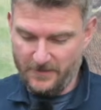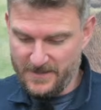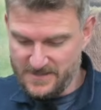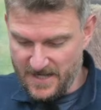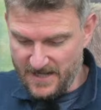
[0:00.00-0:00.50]

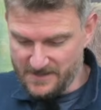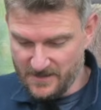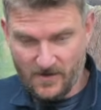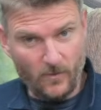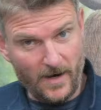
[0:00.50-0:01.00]
it is
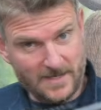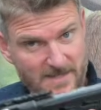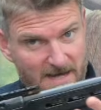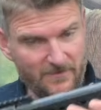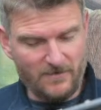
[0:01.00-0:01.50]
quite
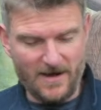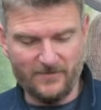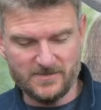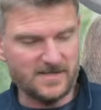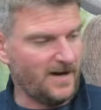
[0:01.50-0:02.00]
a heavy
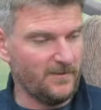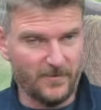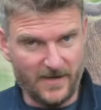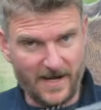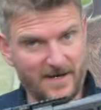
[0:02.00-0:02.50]
rifle to start with,
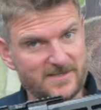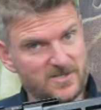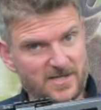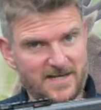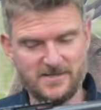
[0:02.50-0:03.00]
but then again it's a
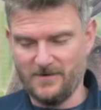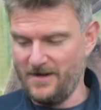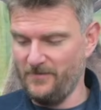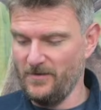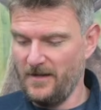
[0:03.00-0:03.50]
chassis
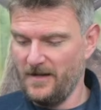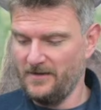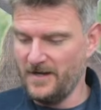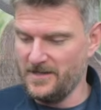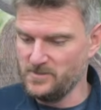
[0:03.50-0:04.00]
rifle.
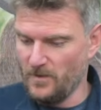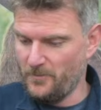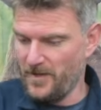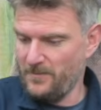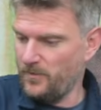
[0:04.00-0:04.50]
That is
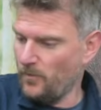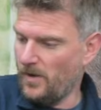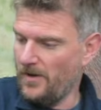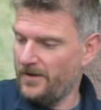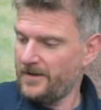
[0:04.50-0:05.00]
what people
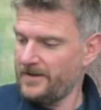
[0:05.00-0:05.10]
want.